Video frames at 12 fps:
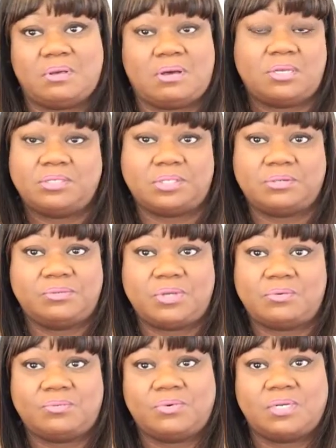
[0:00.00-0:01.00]
also
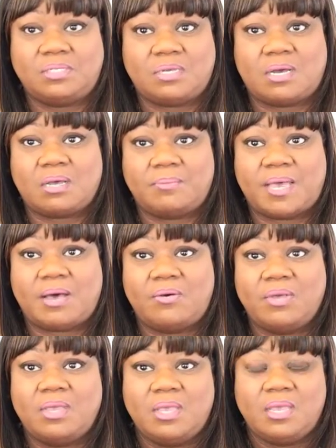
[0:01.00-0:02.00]
don't want to talk about.
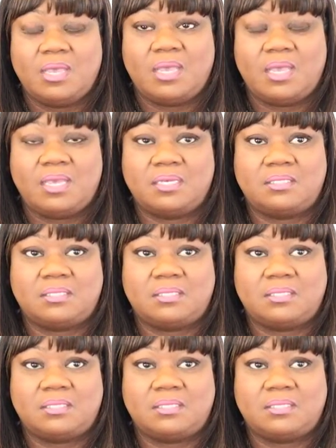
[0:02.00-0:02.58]
And